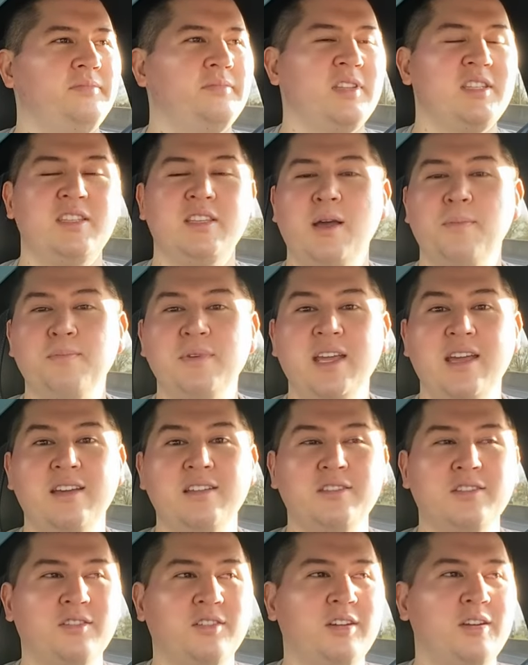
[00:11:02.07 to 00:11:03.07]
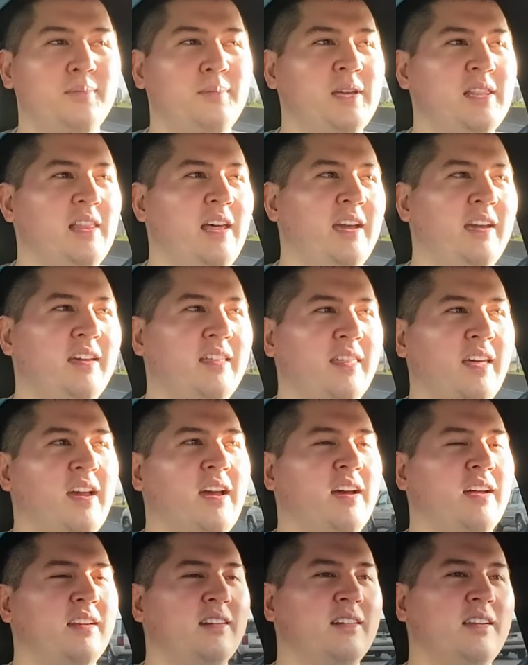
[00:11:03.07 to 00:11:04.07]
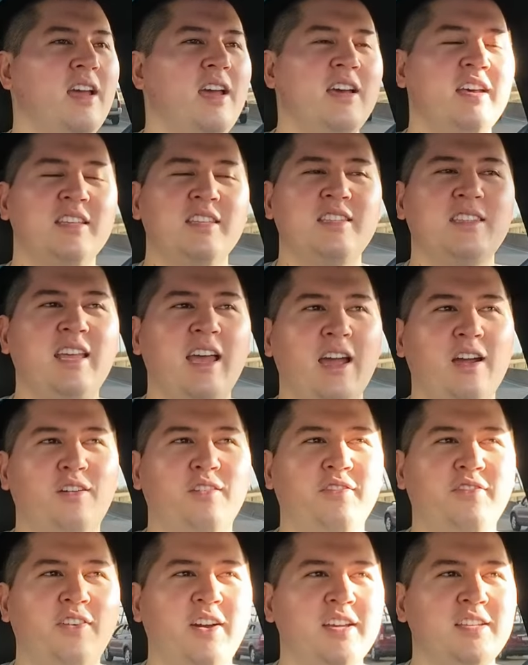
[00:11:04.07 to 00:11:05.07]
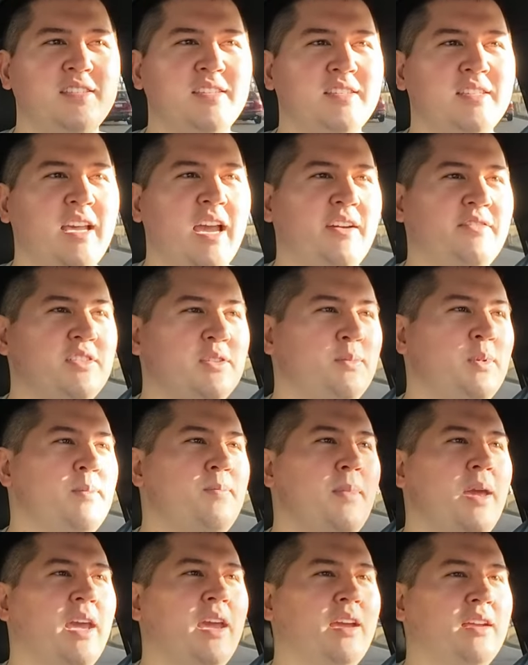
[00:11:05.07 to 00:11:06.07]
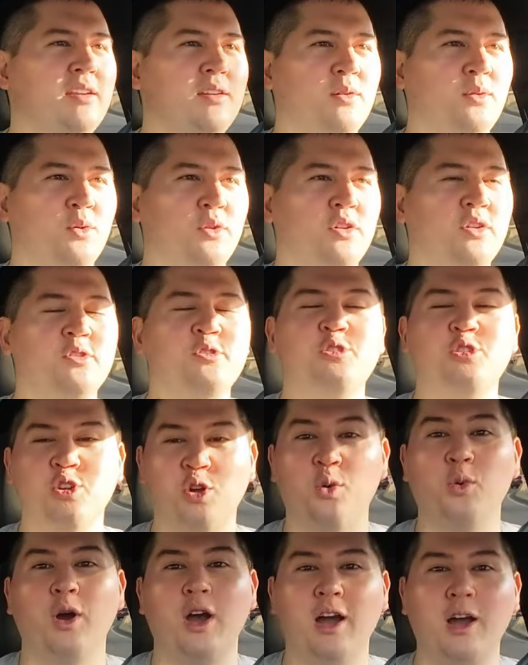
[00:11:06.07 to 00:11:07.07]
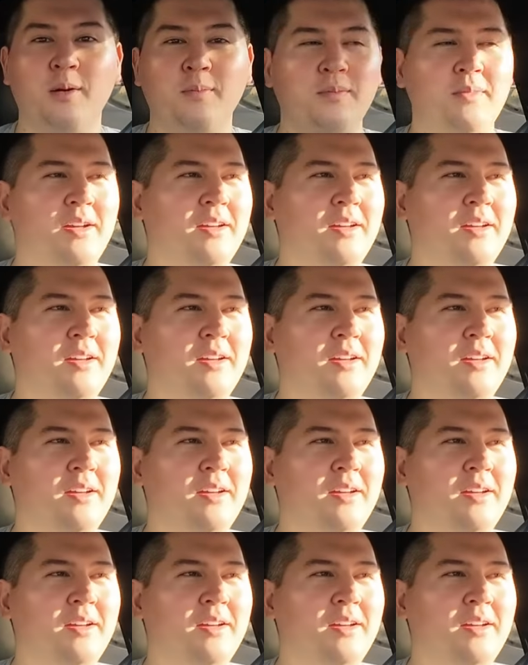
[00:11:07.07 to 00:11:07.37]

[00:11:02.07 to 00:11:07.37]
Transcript: Some days are gonna be like that. Sacrifices have to be made in order to show up.